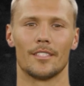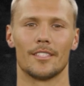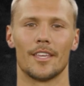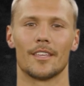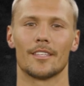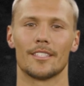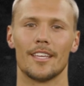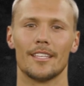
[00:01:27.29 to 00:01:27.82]

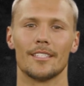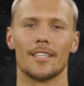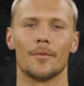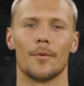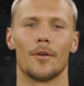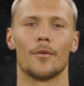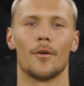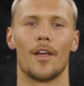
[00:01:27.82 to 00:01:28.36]
datasets that
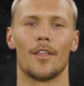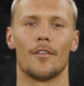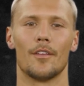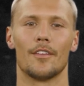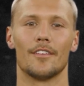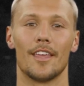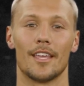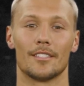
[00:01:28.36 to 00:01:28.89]
require
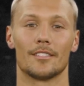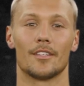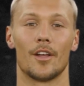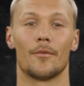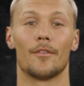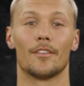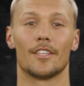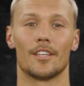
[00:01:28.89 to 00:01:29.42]
advanced
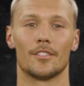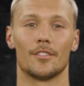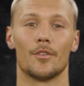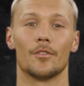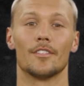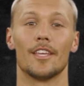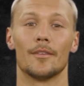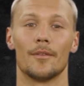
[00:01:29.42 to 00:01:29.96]

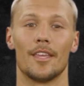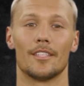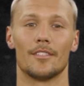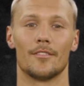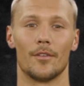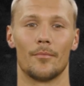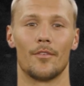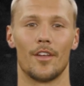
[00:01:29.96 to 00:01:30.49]
computational techniques
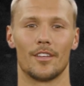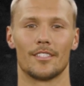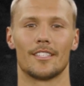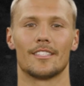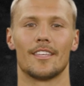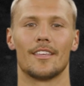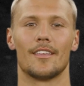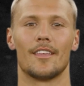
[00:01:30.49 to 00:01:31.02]
for
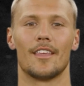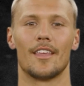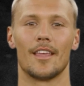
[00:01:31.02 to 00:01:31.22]
processing,